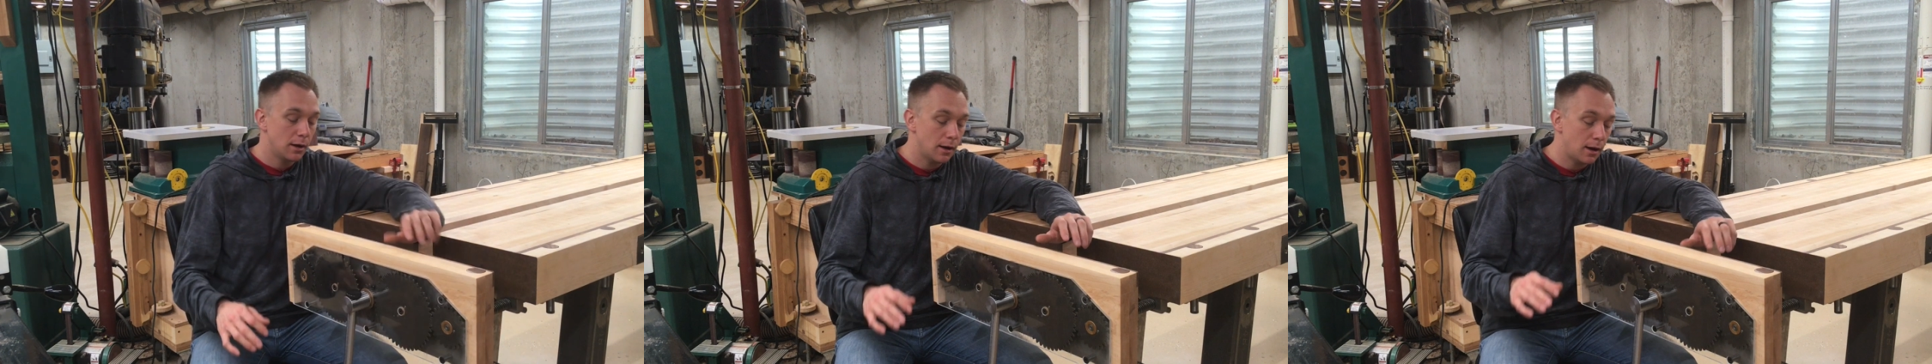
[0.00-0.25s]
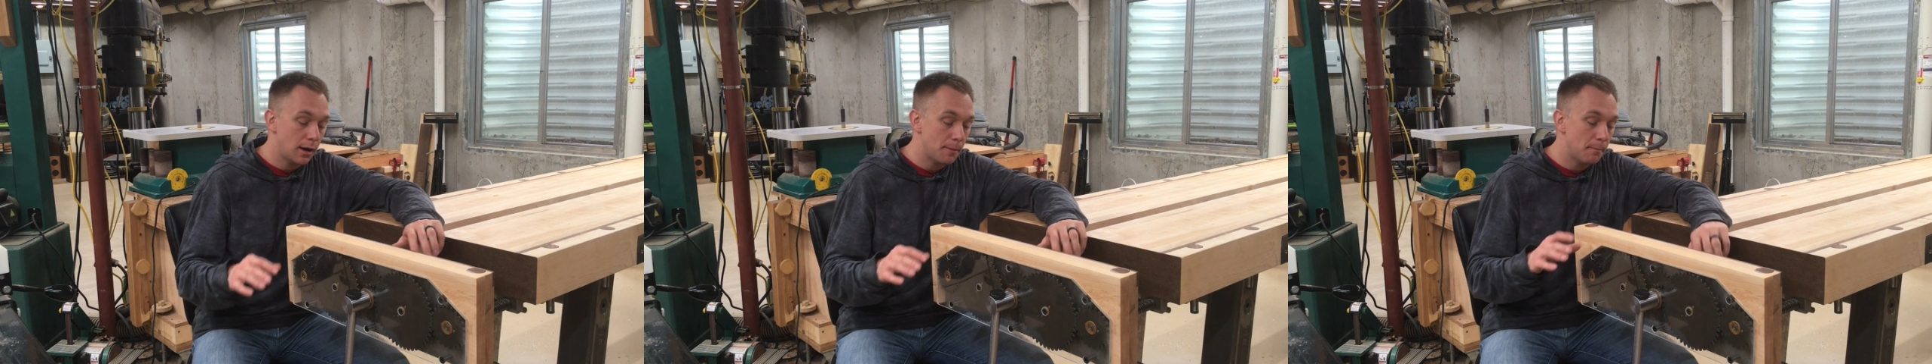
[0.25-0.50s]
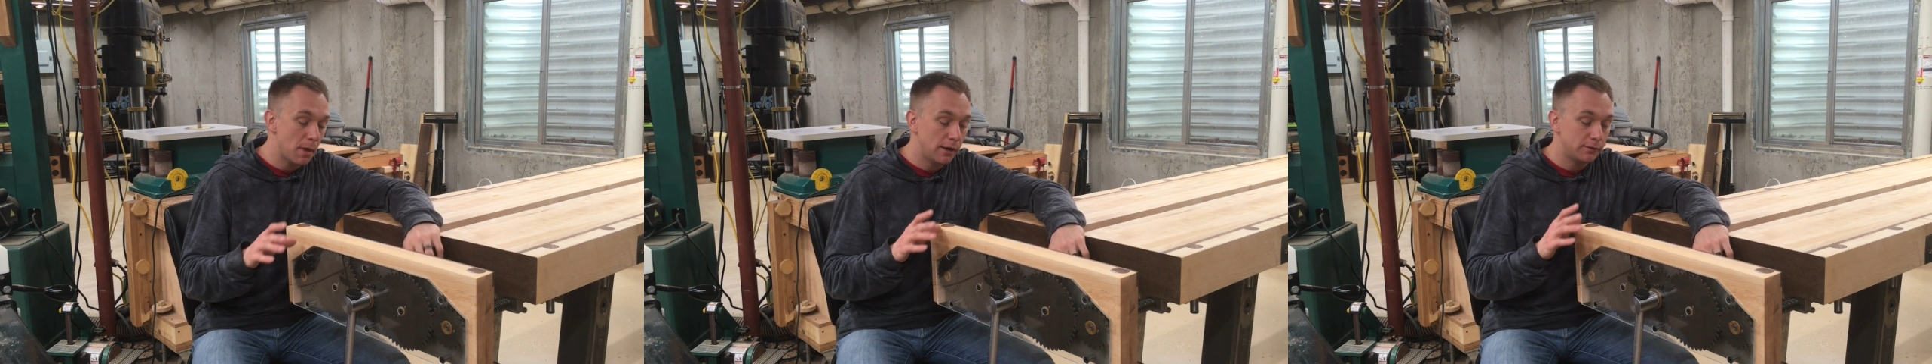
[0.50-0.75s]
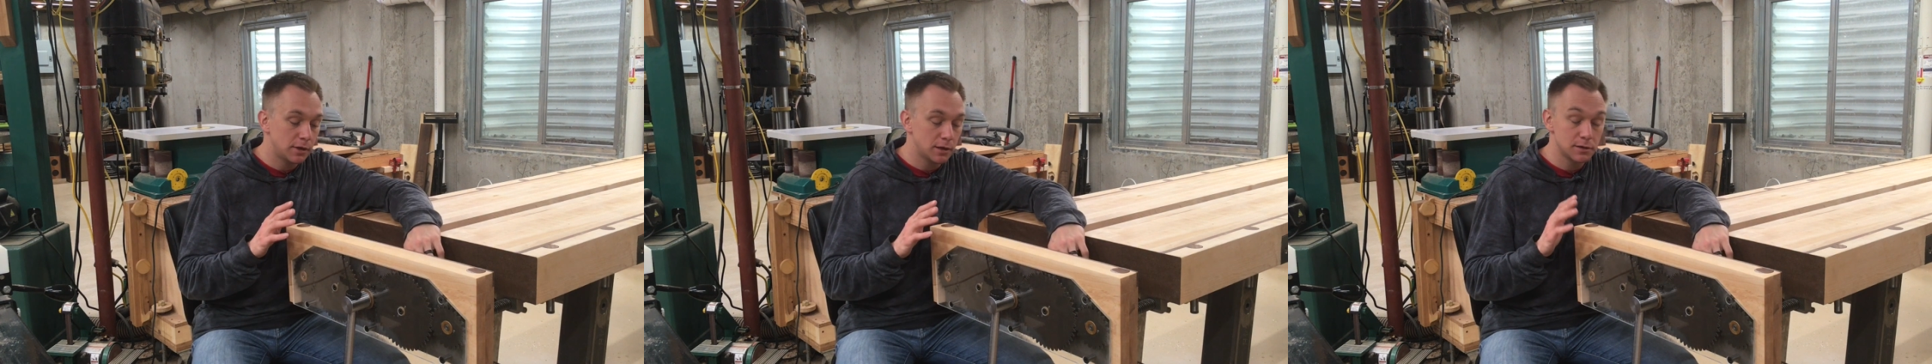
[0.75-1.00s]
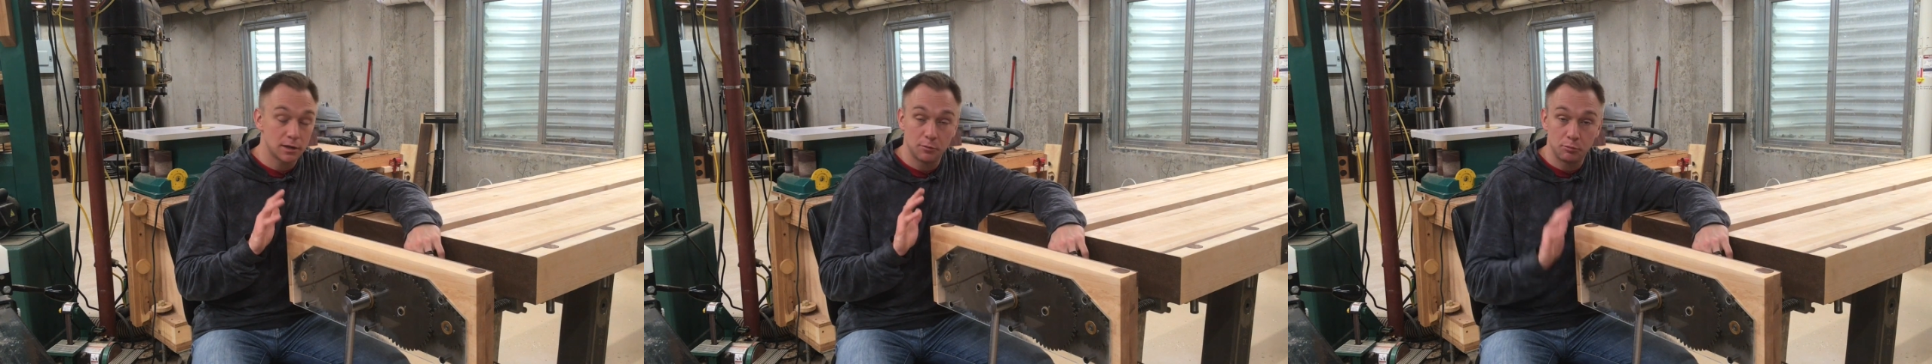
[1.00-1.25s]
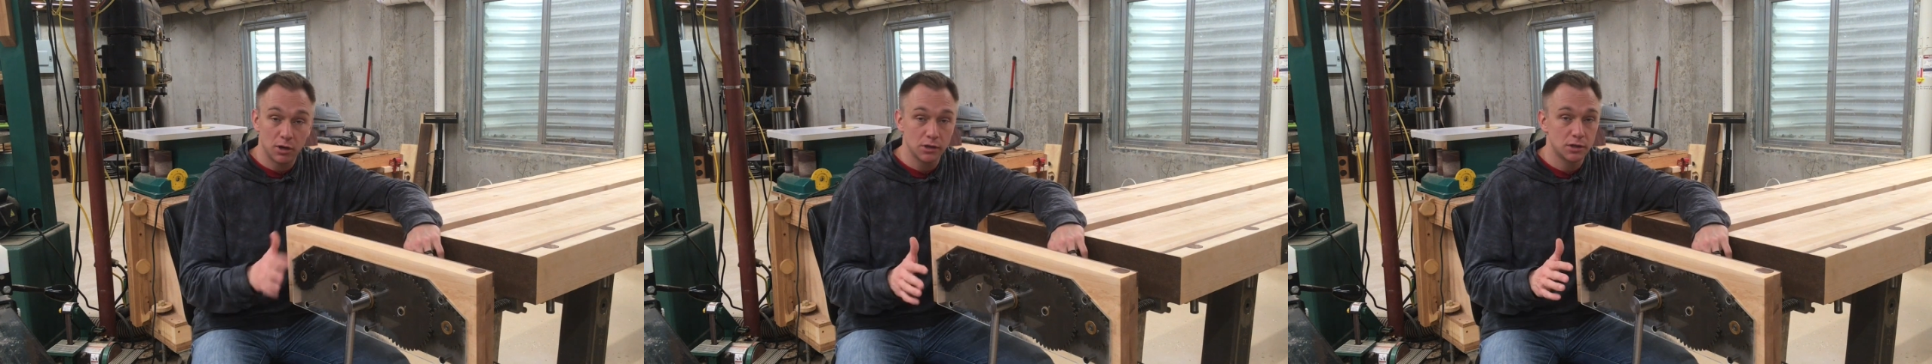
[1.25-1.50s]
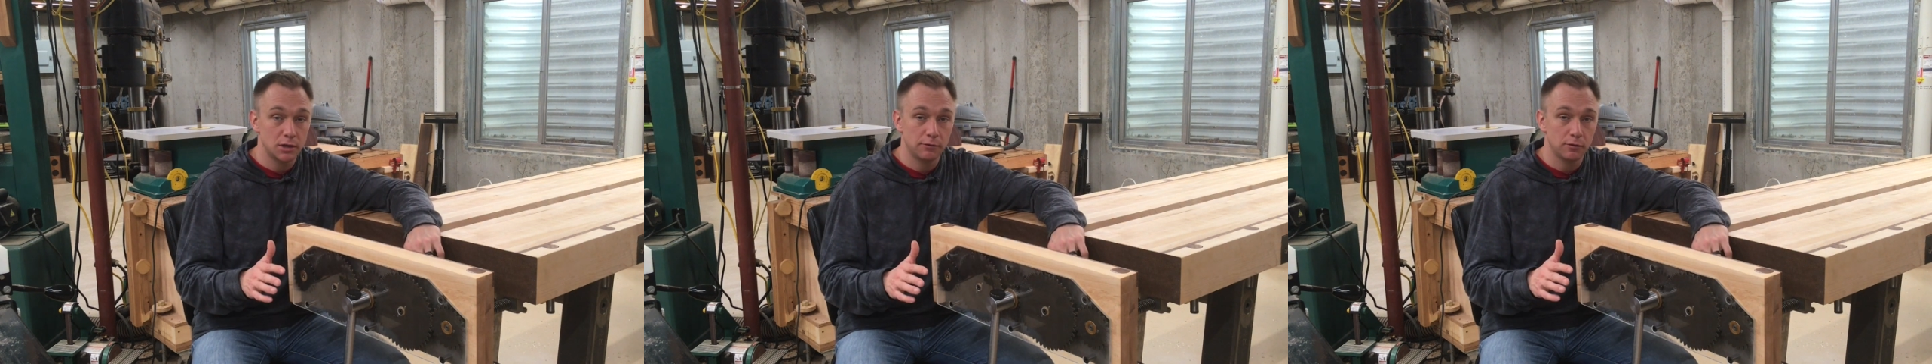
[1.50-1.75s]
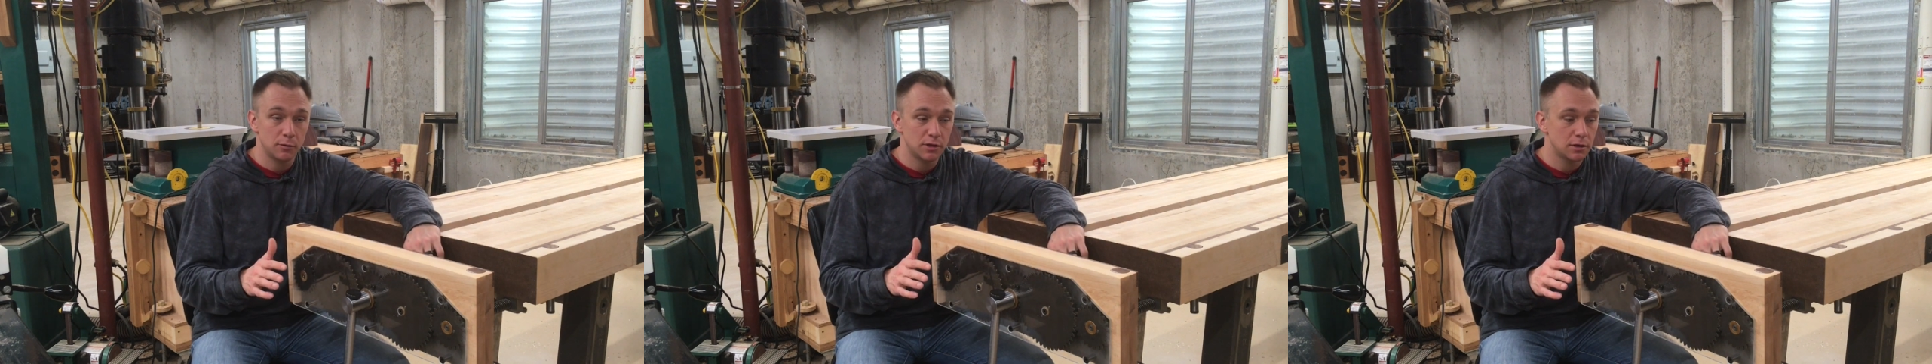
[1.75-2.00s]
I've tested a bunch of
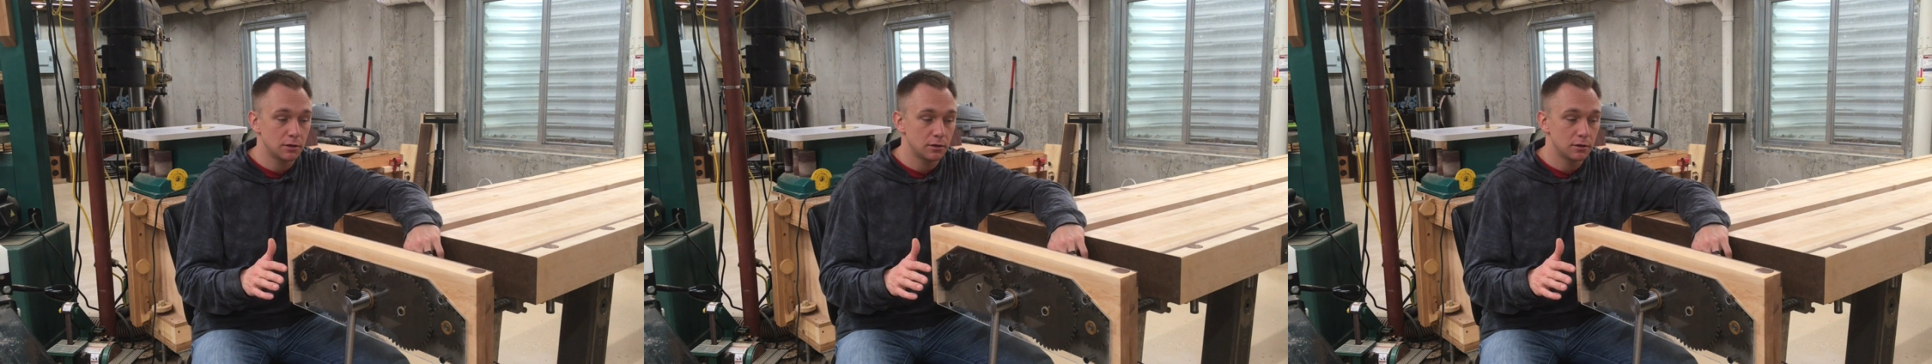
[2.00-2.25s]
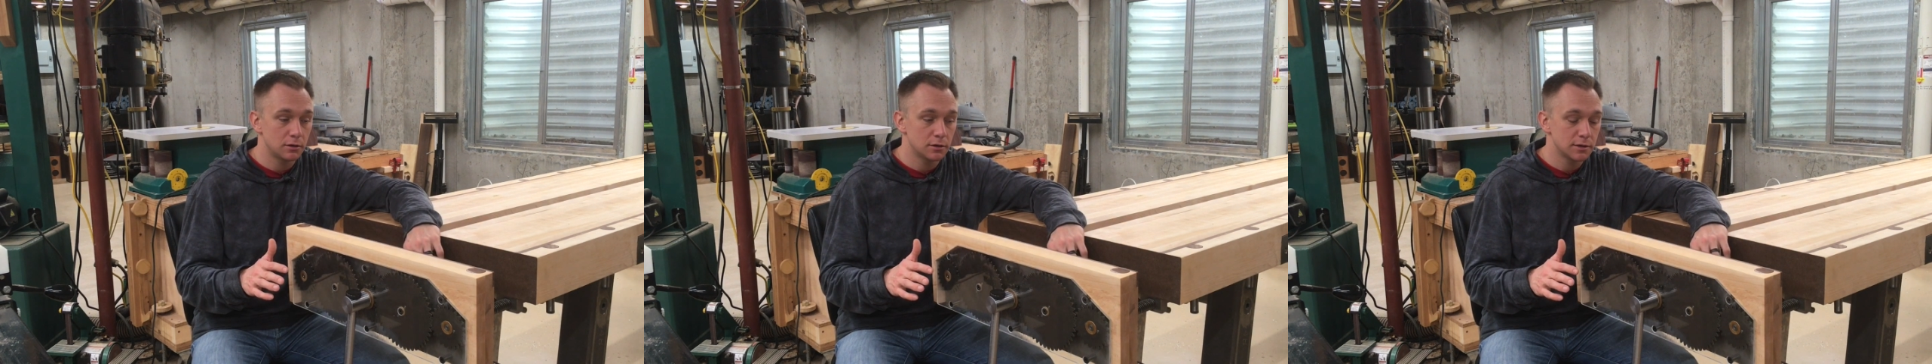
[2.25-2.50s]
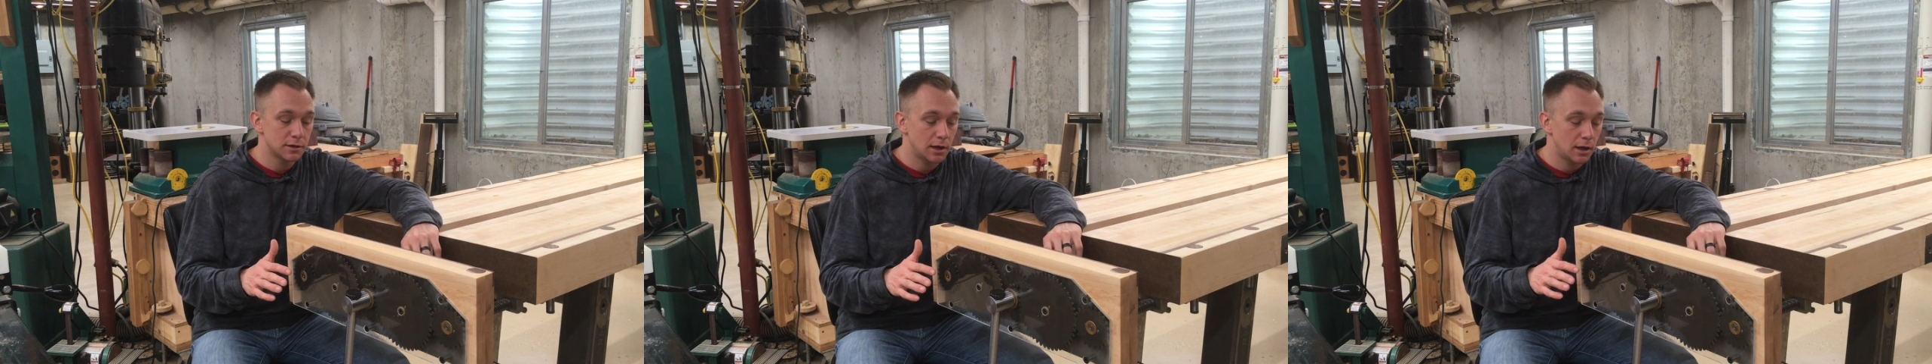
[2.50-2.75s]
different materials,